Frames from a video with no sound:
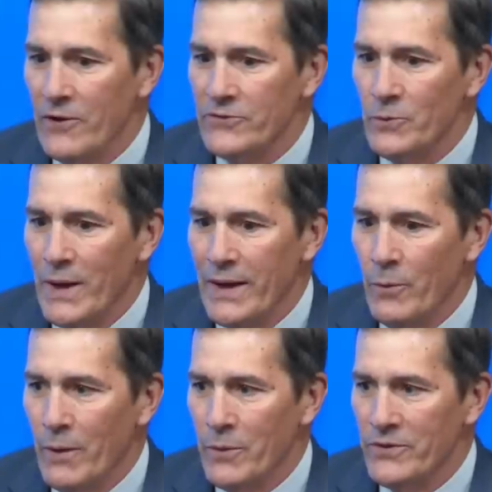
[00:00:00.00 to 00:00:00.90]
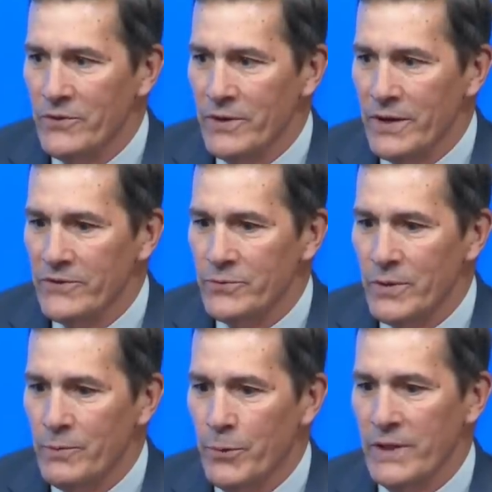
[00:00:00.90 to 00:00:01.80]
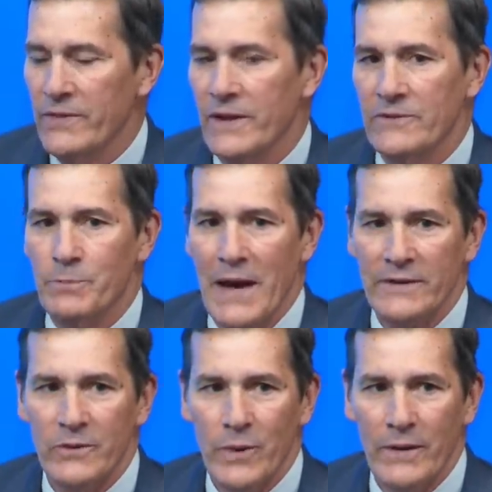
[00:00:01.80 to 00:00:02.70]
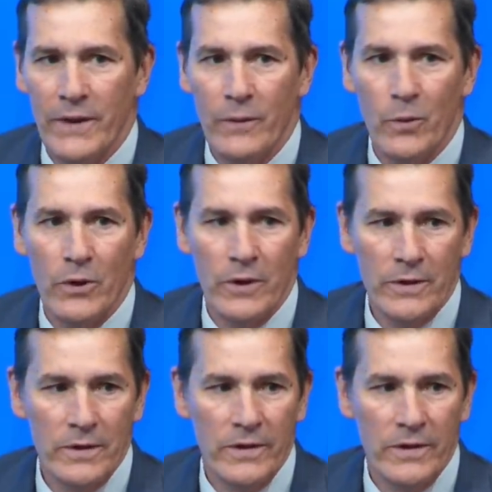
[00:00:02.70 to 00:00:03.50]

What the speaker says: goes away, what we're doing is we're putting things back to where they were.